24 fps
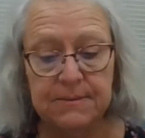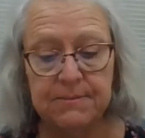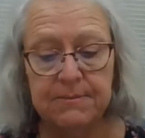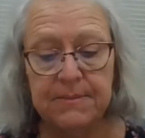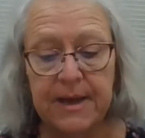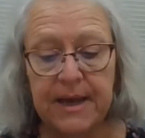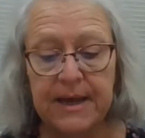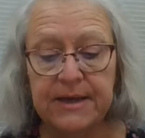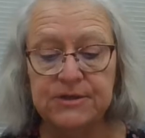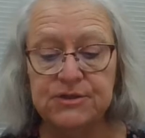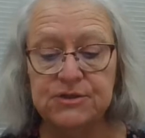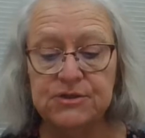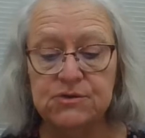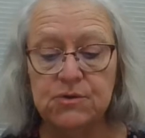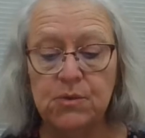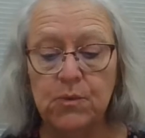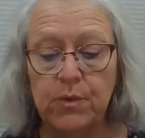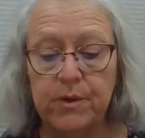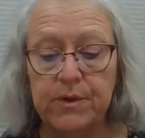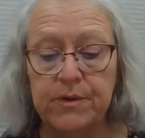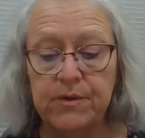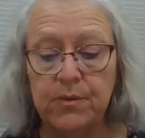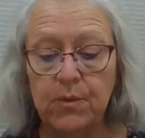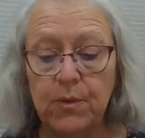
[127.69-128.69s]
meshed
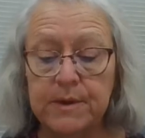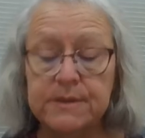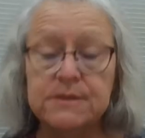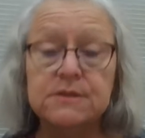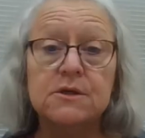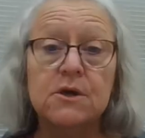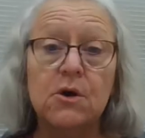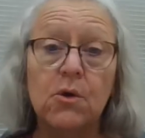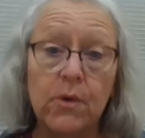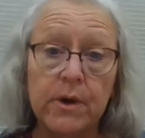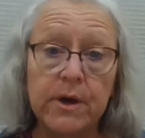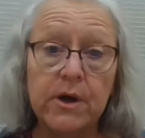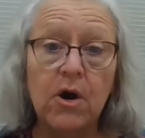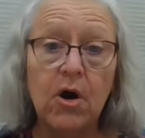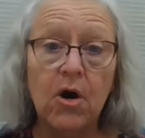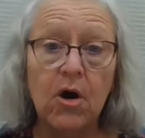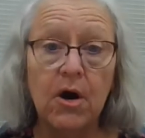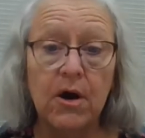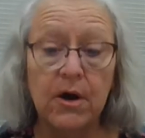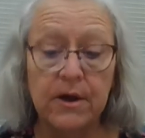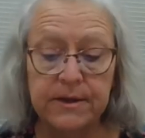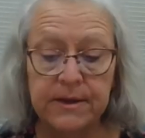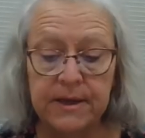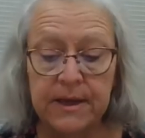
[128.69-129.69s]
with what's going
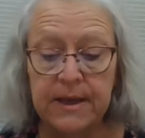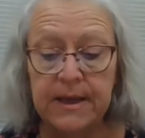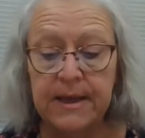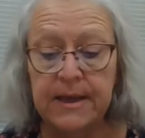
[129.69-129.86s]
on